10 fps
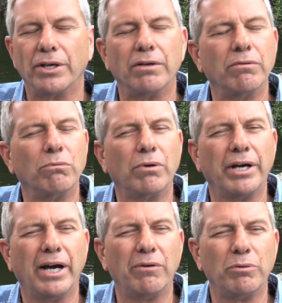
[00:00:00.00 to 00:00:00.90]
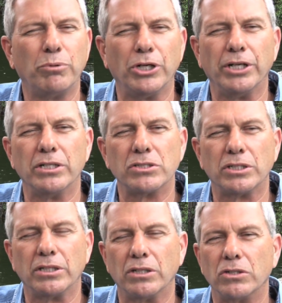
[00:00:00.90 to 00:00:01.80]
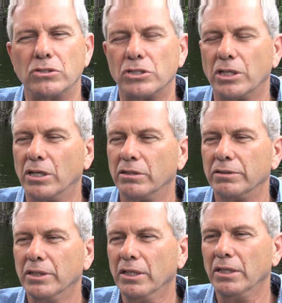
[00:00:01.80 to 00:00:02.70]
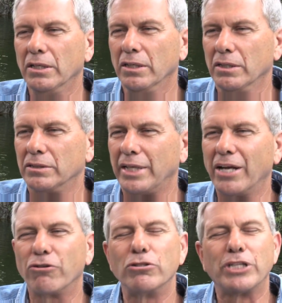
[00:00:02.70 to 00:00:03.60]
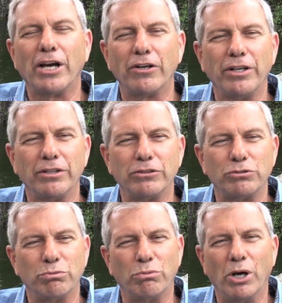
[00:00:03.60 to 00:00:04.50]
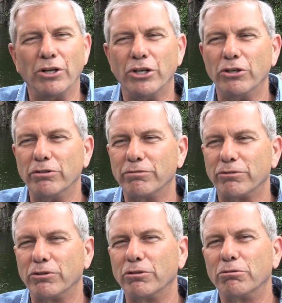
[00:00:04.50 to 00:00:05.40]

Well, the way I would put it is that there's Santa Cruz County is well known for